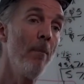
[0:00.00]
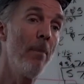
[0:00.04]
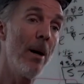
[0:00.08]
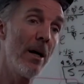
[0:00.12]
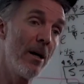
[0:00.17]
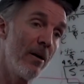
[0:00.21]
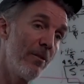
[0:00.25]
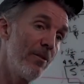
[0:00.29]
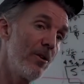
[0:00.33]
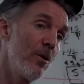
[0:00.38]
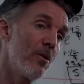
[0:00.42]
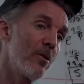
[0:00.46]

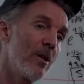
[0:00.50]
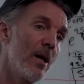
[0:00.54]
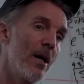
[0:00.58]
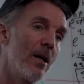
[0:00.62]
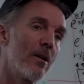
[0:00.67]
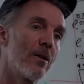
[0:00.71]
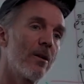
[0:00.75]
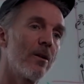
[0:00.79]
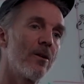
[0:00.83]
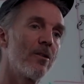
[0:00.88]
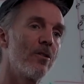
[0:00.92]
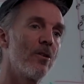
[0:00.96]
But if you
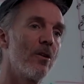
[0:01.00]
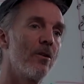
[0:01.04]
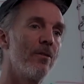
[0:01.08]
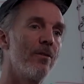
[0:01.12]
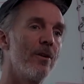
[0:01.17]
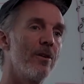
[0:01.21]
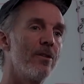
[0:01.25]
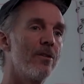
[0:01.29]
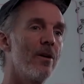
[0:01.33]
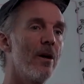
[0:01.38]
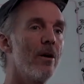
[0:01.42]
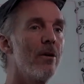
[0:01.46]
take the
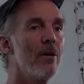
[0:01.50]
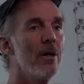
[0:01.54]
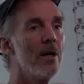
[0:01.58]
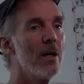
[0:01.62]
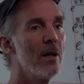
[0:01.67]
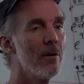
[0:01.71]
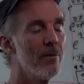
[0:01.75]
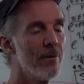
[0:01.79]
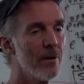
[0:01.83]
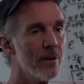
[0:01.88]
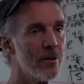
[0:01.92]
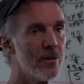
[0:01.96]
surface
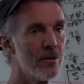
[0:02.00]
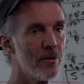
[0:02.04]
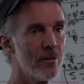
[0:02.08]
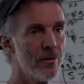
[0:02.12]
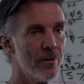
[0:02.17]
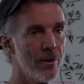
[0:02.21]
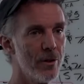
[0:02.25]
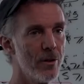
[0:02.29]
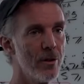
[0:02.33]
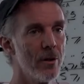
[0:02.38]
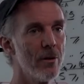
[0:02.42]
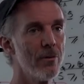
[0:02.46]
area of a
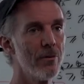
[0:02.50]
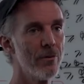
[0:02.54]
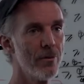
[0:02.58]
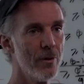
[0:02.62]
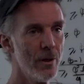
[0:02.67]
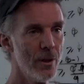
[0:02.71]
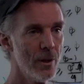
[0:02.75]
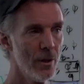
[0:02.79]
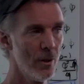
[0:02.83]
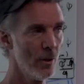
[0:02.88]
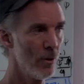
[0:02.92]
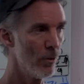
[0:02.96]
sphere of
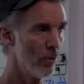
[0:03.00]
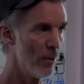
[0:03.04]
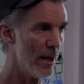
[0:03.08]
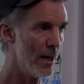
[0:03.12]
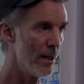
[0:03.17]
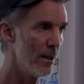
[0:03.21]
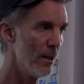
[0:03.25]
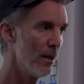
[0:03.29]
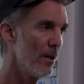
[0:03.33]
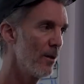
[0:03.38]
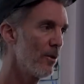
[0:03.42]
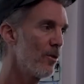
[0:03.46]

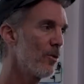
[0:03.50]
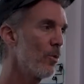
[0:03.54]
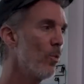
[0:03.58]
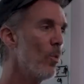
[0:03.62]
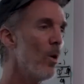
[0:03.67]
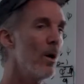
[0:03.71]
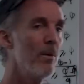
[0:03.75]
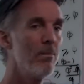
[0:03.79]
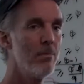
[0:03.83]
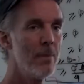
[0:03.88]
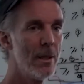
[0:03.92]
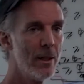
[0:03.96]
radius
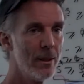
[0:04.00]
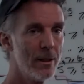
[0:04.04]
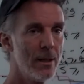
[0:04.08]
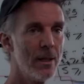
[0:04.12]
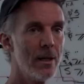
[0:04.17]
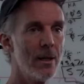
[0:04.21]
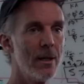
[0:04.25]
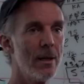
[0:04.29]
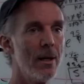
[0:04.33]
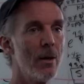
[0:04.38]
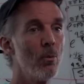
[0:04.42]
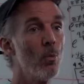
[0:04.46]
1
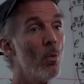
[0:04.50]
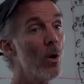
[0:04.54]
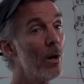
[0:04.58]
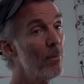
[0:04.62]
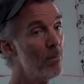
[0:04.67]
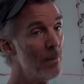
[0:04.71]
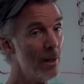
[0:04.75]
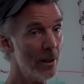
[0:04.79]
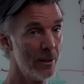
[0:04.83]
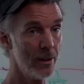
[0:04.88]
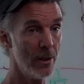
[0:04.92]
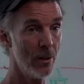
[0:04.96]
million and
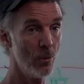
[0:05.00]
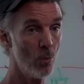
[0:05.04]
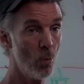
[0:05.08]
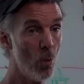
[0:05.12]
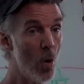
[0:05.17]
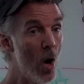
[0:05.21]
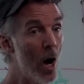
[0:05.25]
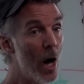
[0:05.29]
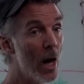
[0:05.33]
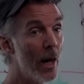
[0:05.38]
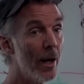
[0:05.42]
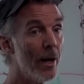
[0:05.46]

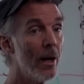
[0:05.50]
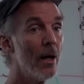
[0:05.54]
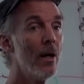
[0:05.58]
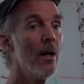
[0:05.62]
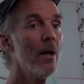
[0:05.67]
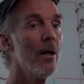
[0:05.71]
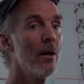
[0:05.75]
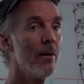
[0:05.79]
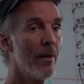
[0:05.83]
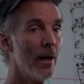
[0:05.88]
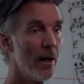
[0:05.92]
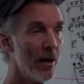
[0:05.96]
1,000,001,
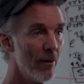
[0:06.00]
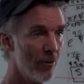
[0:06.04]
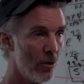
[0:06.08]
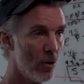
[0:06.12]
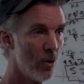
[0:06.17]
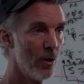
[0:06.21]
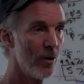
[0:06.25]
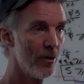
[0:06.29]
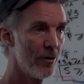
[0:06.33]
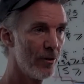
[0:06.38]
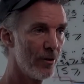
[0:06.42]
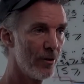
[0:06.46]
then of
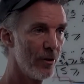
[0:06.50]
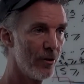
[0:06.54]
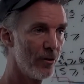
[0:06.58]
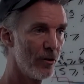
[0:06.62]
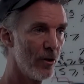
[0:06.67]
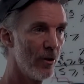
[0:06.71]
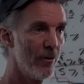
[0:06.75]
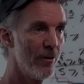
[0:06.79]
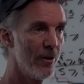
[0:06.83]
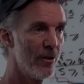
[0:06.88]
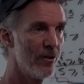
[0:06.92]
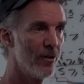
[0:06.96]
course the
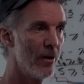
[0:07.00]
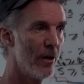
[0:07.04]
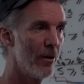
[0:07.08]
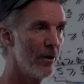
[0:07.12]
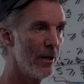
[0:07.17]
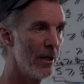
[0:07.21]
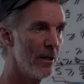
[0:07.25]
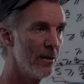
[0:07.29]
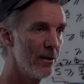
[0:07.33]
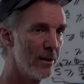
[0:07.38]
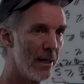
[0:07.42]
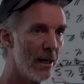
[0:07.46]
surface
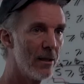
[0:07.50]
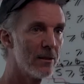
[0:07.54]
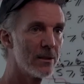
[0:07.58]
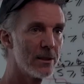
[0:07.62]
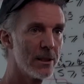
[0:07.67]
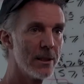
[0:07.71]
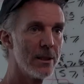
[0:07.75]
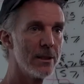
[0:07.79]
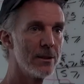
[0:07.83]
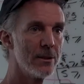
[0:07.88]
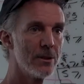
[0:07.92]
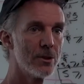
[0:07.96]
area
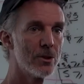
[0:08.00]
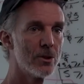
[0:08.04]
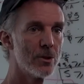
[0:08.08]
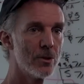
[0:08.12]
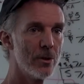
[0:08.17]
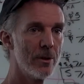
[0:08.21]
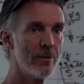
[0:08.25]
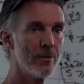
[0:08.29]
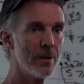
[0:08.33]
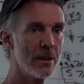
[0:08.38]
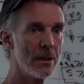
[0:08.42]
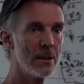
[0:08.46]
delta is
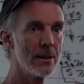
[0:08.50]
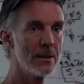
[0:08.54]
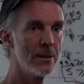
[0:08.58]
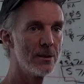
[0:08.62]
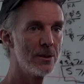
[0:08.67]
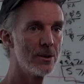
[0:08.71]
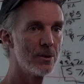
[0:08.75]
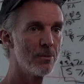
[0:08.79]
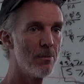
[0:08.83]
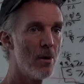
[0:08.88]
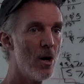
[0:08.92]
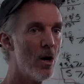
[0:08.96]
trivially
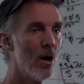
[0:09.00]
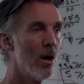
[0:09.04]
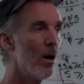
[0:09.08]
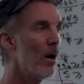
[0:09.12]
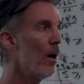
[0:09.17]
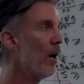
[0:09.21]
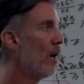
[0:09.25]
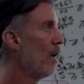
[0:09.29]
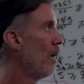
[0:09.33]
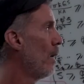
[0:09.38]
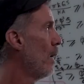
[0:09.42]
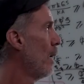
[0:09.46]
small.